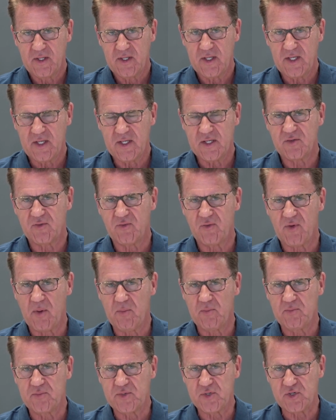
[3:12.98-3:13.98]
is
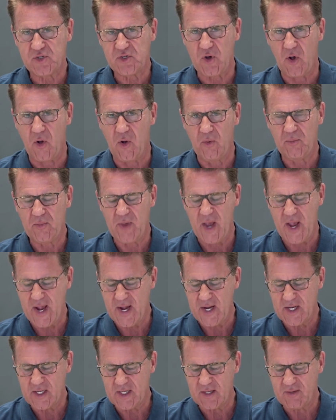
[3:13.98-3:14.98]
from Psalm
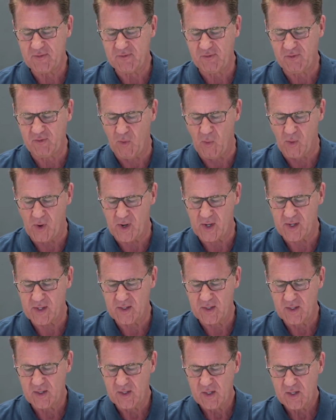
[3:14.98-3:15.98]

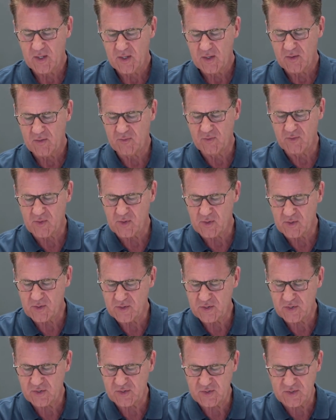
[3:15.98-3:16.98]
84,
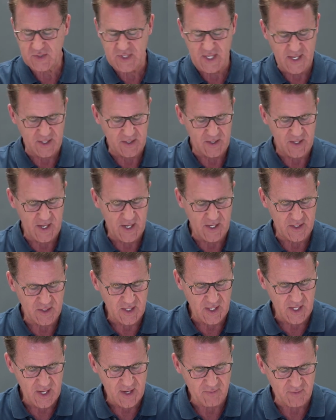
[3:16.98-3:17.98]
verse 10 and
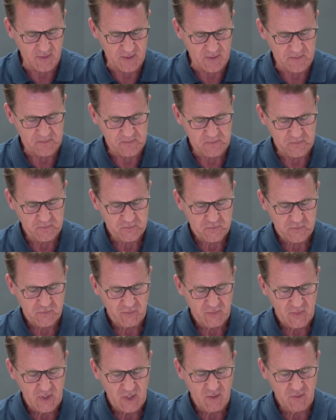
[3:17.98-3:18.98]
11.
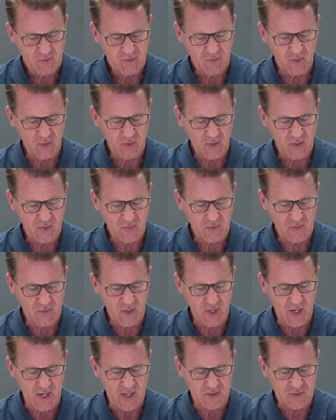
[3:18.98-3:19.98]
For
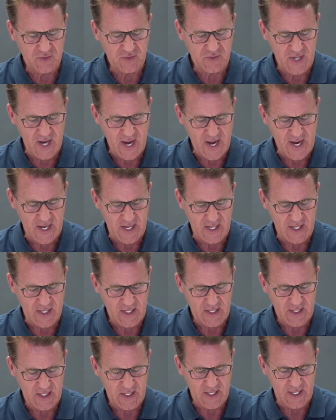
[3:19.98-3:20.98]
a
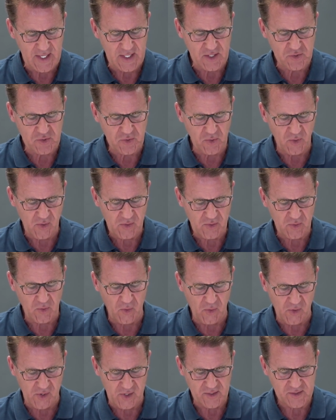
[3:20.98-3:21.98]
day in your
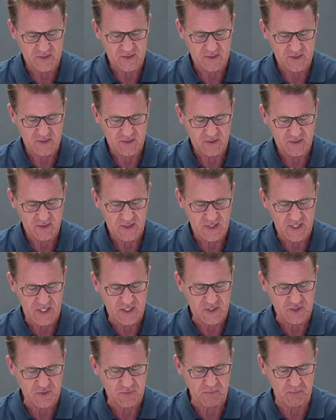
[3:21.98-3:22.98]
courts
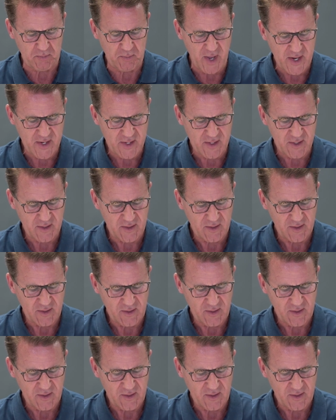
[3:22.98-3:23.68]
is better